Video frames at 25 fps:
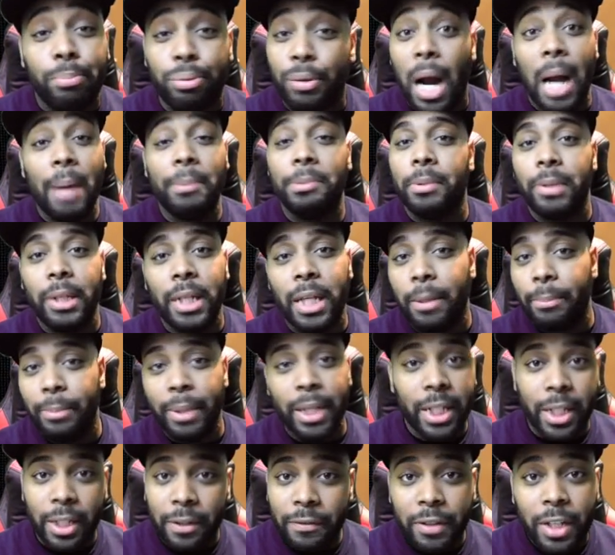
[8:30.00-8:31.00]
probably could be
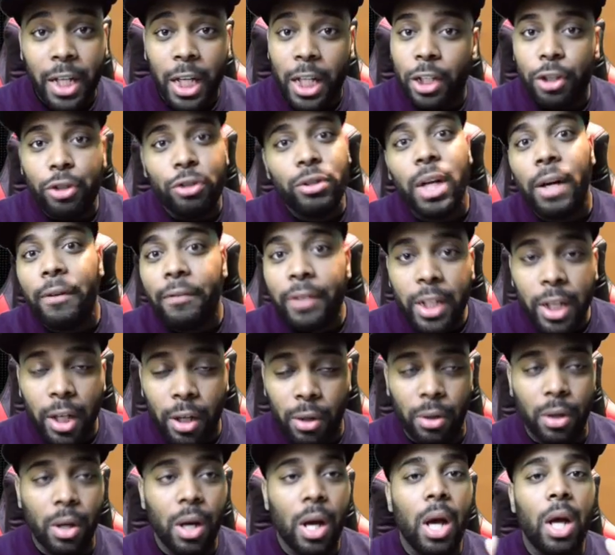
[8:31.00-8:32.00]
a different color. You never know.
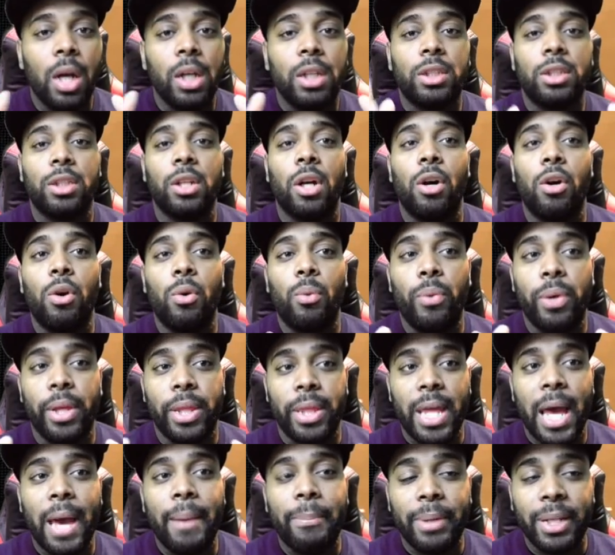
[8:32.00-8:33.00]
So with
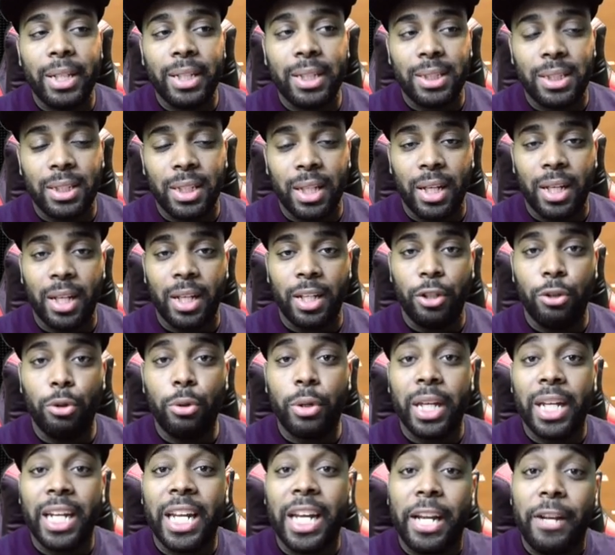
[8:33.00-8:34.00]
that being said, you
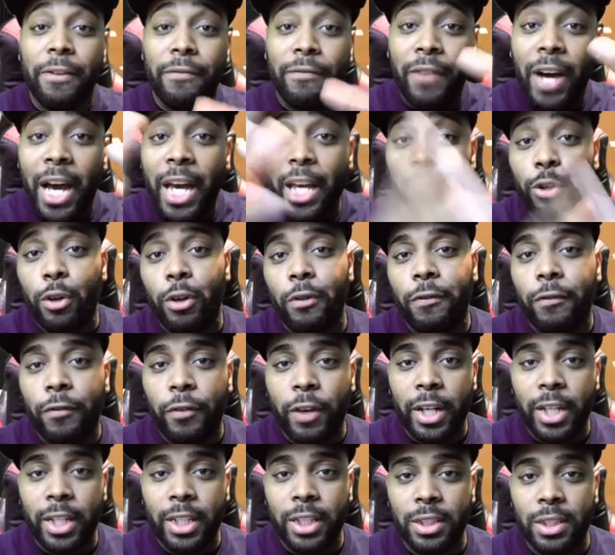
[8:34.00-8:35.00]
can invite your
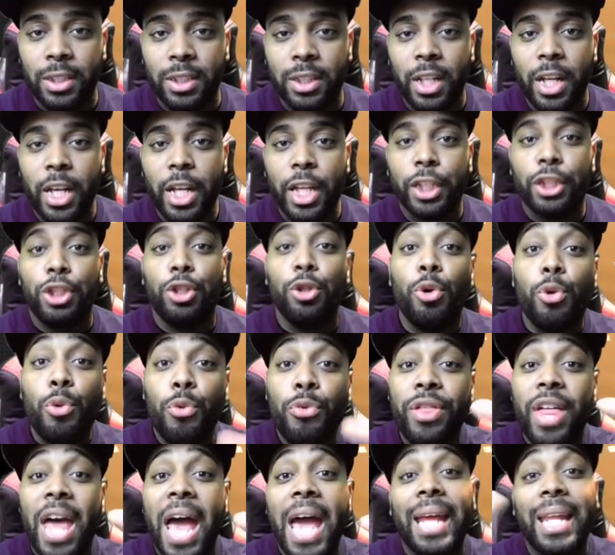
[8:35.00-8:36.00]
friends to
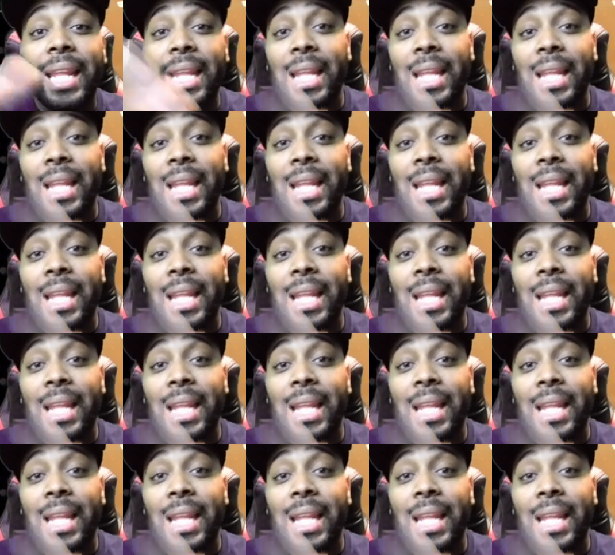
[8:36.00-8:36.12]
that